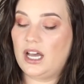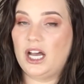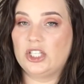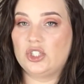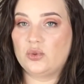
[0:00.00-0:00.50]

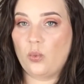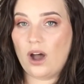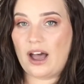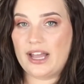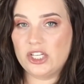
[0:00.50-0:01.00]

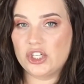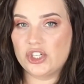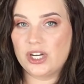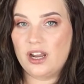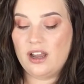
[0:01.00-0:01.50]

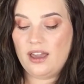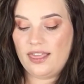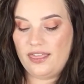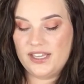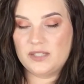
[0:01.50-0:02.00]
swatch
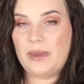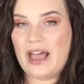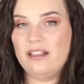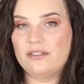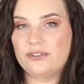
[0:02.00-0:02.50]
this
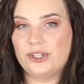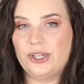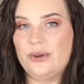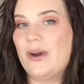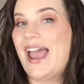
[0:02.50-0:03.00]
palette for
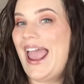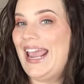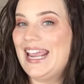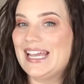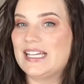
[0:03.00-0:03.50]
you,
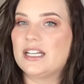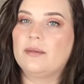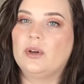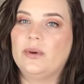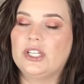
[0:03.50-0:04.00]
and
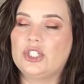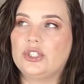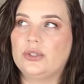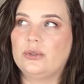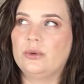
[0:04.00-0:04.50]
I'm going
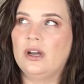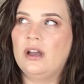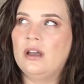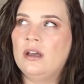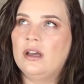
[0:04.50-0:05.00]
to
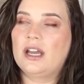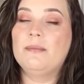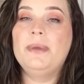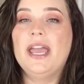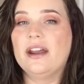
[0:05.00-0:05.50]

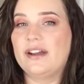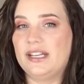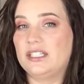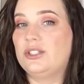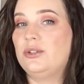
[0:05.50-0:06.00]
compare
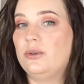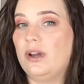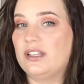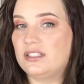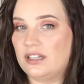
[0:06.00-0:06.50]
it to
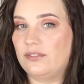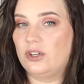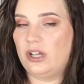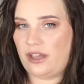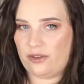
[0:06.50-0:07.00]

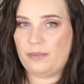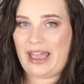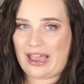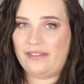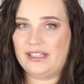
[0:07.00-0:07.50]
several other
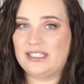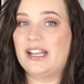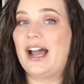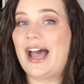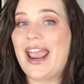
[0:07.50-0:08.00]
palettes
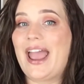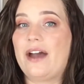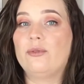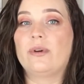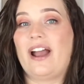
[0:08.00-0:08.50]
that I
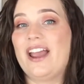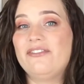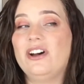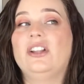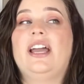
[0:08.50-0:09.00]
have where I
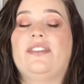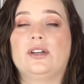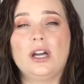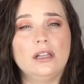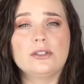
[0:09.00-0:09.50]
felt like the
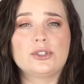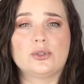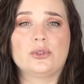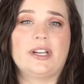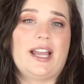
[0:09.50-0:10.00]
color
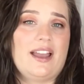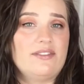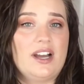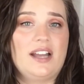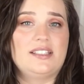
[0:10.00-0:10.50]
story I've
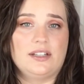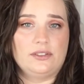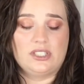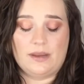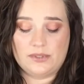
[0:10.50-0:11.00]
got
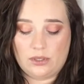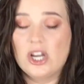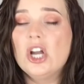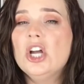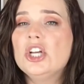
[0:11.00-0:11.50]
several times over.
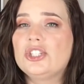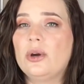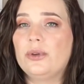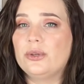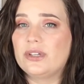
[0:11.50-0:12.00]

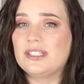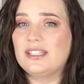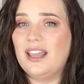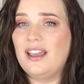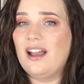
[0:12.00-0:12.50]
So you can
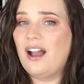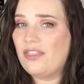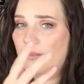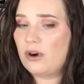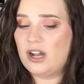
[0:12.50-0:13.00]
see
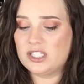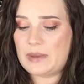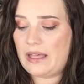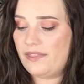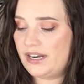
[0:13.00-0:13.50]
the bronze
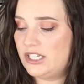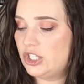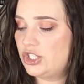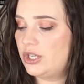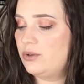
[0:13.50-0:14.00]
palette that I
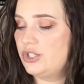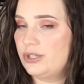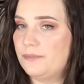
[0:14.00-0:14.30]
just showed you.